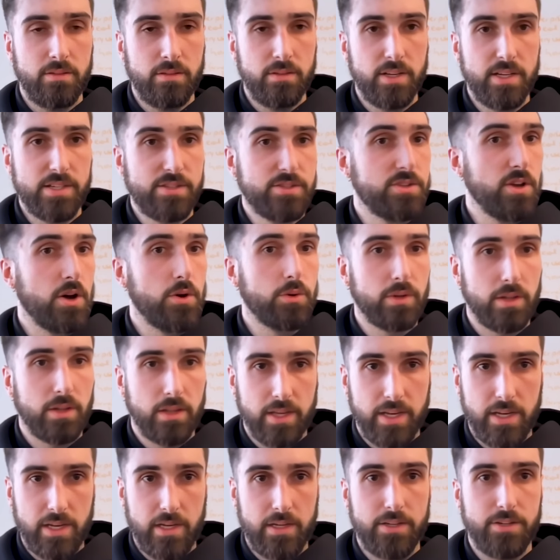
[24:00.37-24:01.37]
is don't
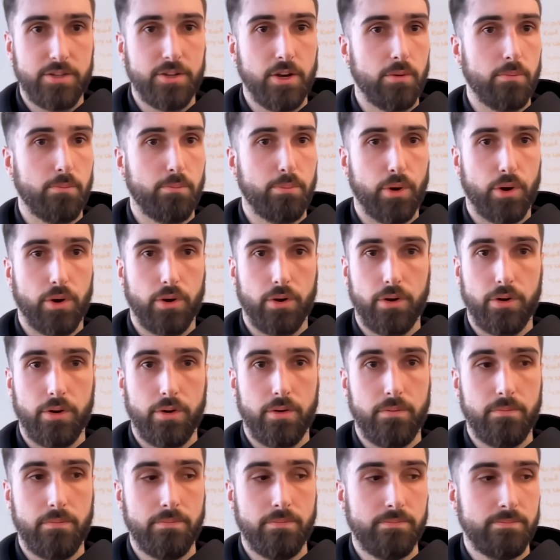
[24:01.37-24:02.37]
lead, don't
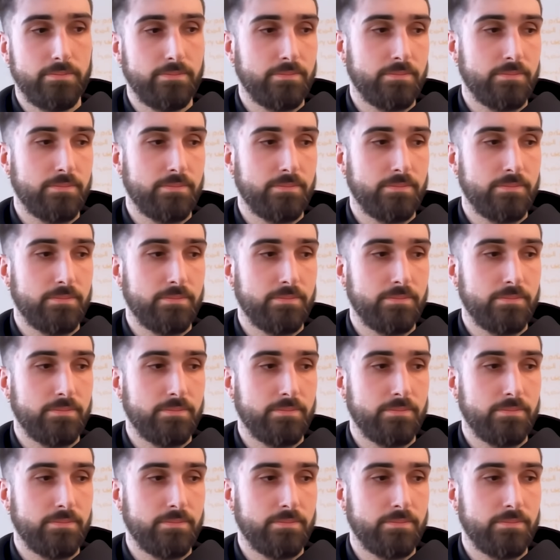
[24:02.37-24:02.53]
burn,